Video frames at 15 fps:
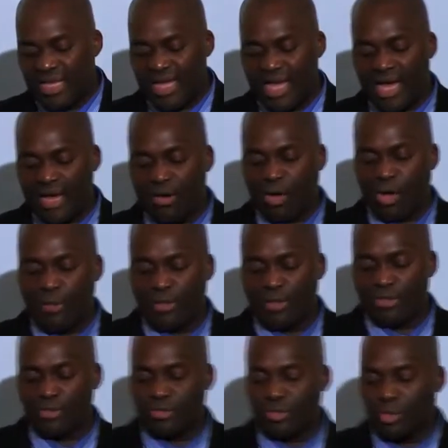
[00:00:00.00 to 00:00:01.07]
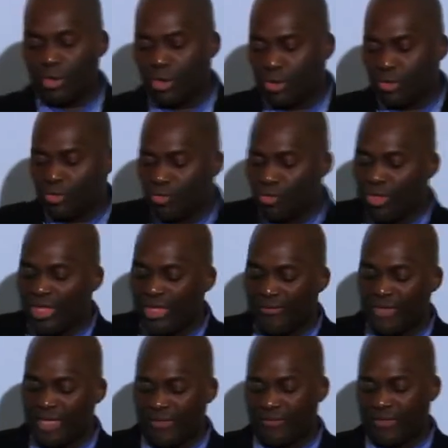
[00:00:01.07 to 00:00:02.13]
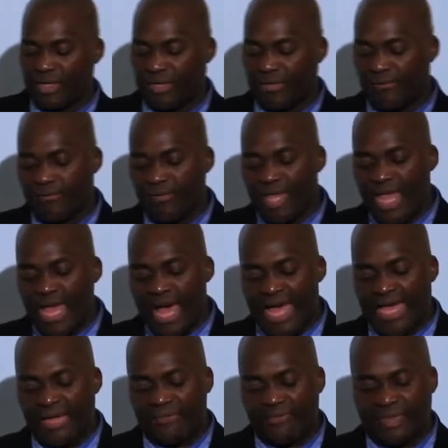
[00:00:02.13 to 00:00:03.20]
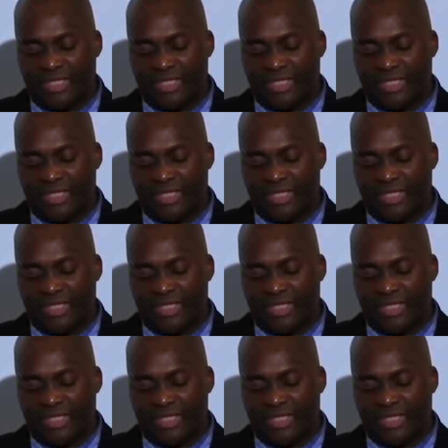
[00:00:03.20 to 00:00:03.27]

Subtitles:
they are common to all who live in Africa. I am